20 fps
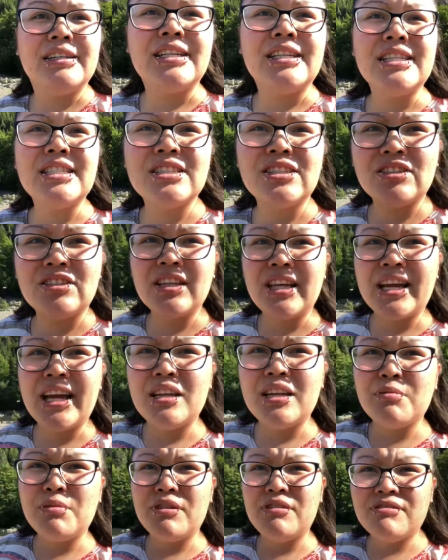Doesn't look like
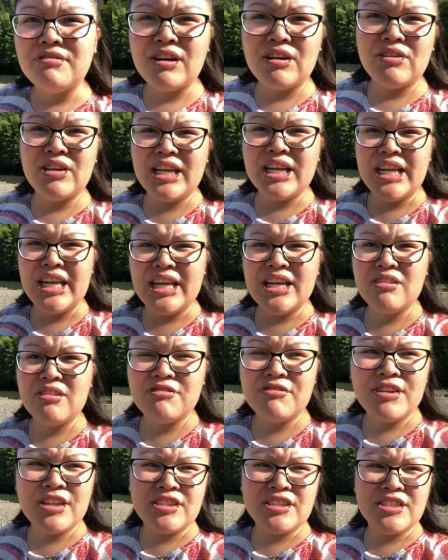anybody found any eagle
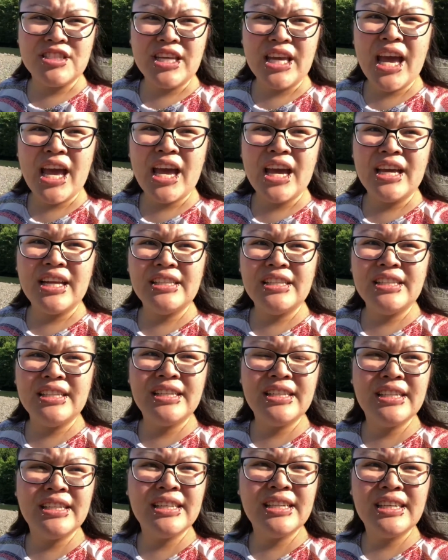feathers yet.
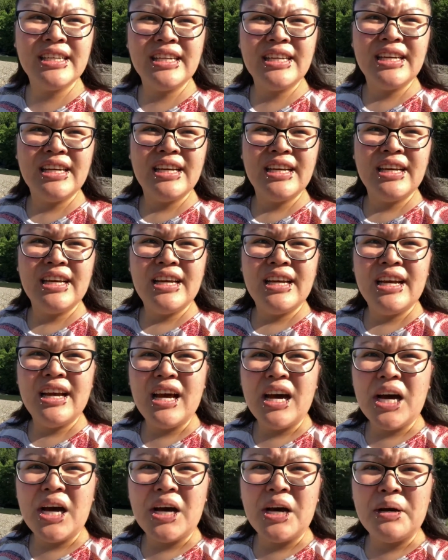
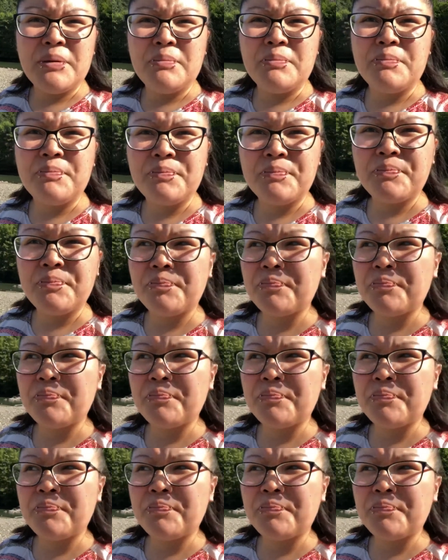Um,